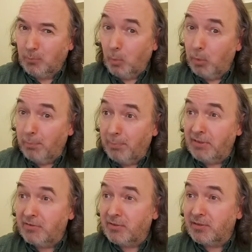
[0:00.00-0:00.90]
Warm
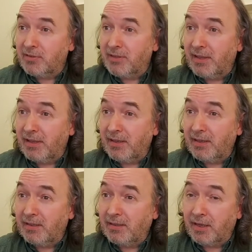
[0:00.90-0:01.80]
pinches
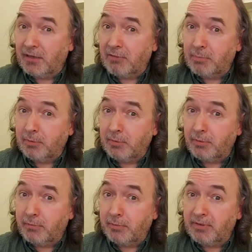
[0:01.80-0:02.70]
there, like a ripple
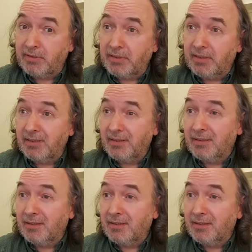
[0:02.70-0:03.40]
through a tear.